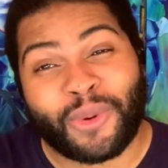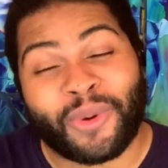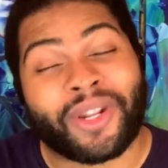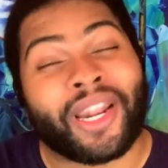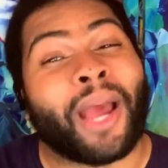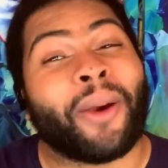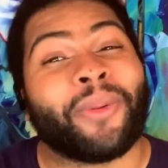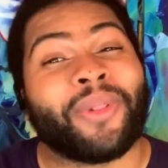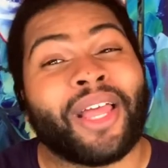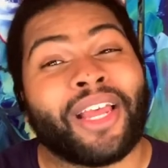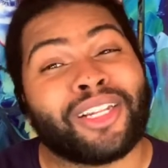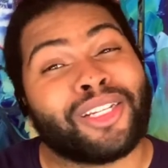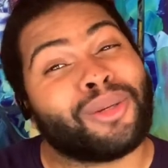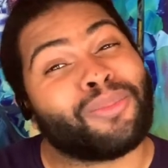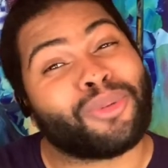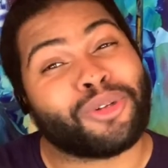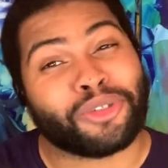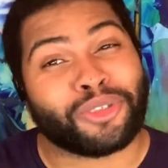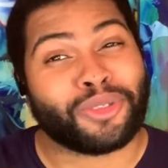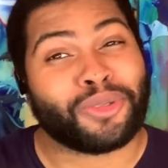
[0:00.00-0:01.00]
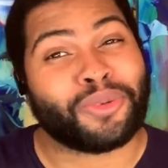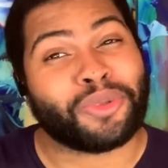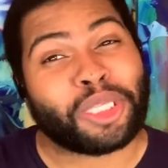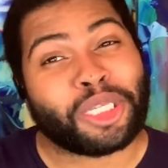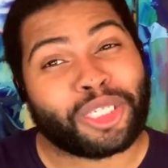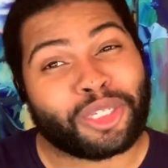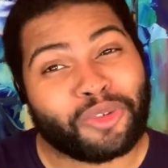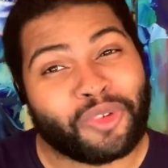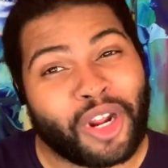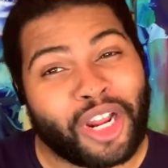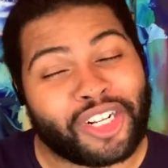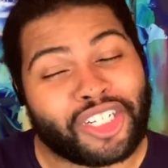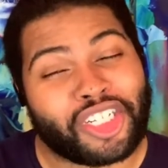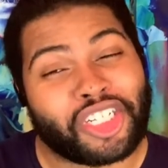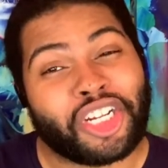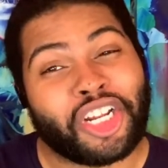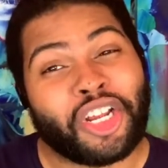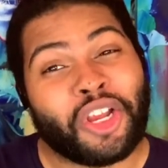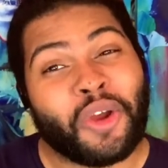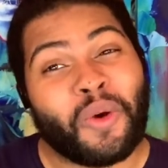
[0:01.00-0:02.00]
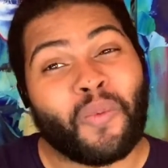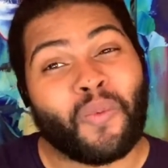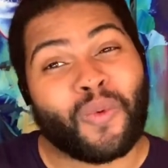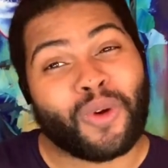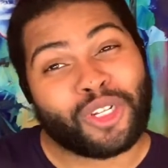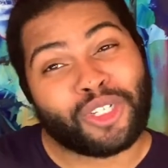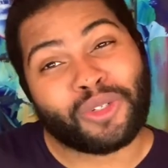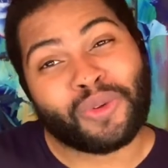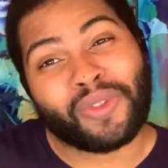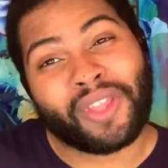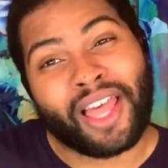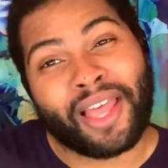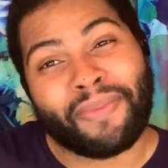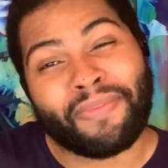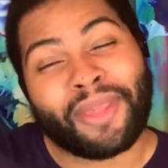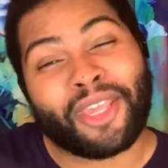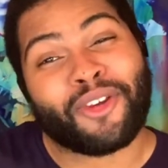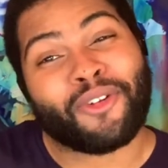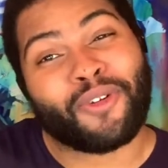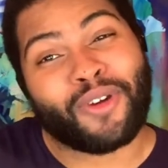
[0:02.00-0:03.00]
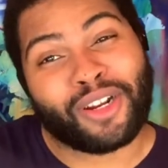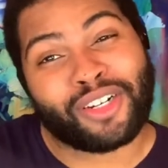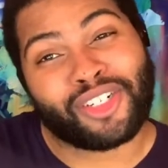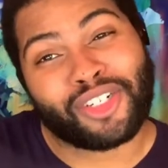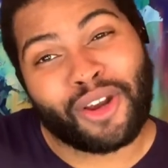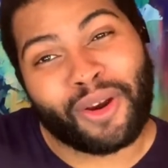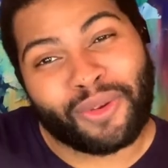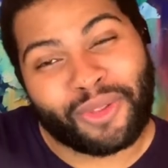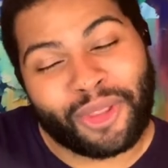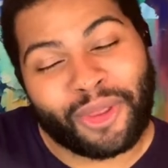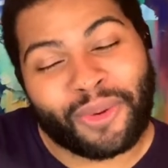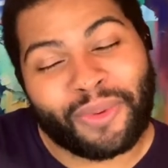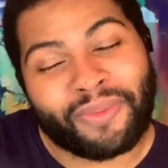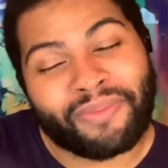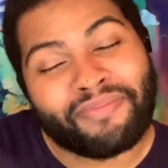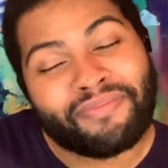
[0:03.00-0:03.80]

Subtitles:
and I would like to pursue this crush. Would you let me crush on you?